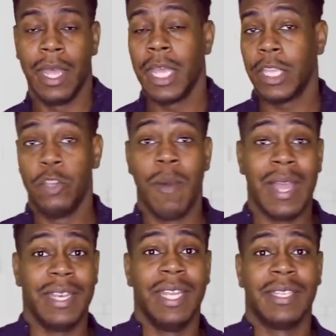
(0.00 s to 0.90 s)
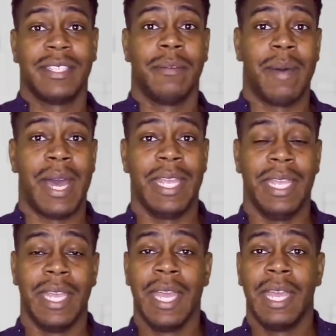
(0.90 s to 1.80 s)
You might need somebody
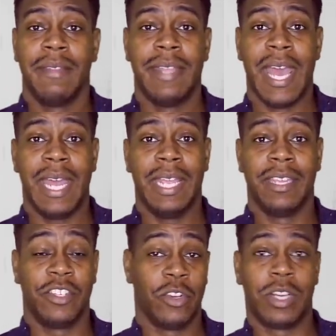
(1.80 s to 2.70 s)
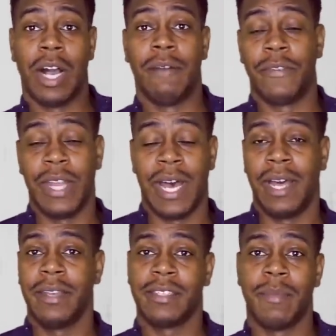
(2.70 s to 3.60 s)
that is your
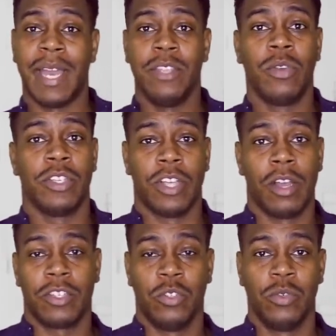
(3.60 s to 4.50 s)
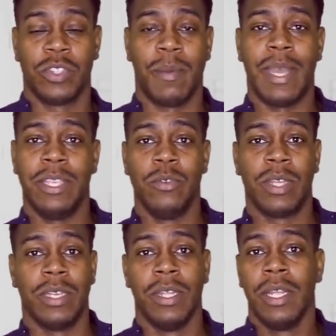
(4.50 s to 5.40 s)
confidant, somebody you can talk to, somebody you
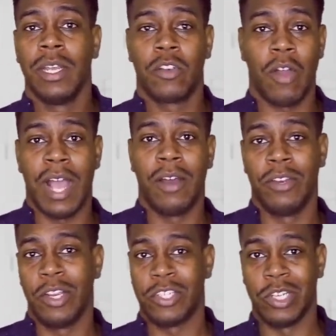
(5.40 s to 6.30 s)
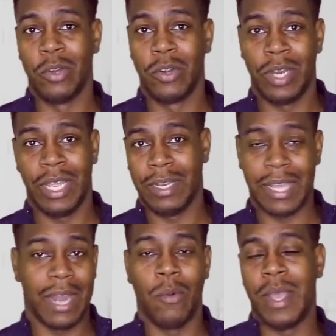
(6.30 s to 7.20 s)
can cry on their shoulder and
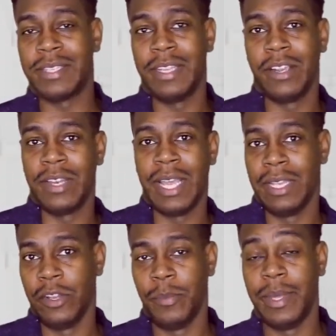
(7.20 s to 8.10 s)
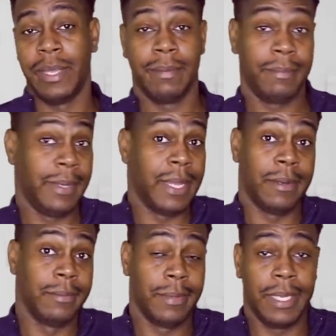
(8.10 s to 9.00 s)
kind of waste their day a little bit. Yeah,
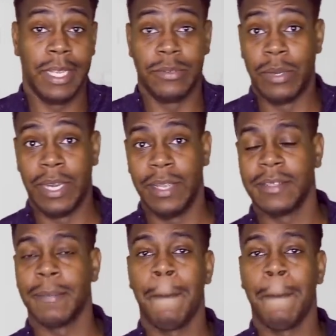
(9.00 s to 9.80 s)
it is what it is.